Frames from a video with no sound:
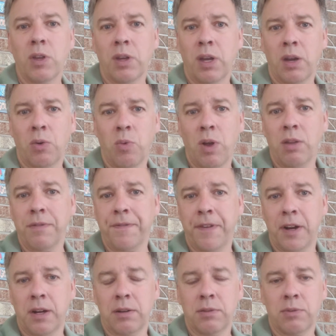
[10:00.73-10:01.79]

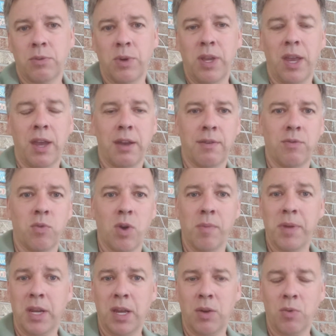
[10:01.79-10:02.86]
Welfare. We have
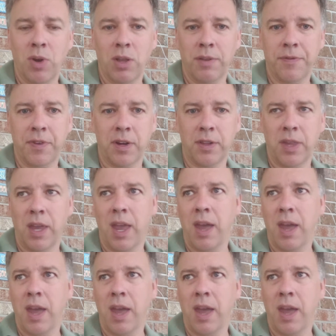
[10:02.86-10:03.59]
women on welfare. They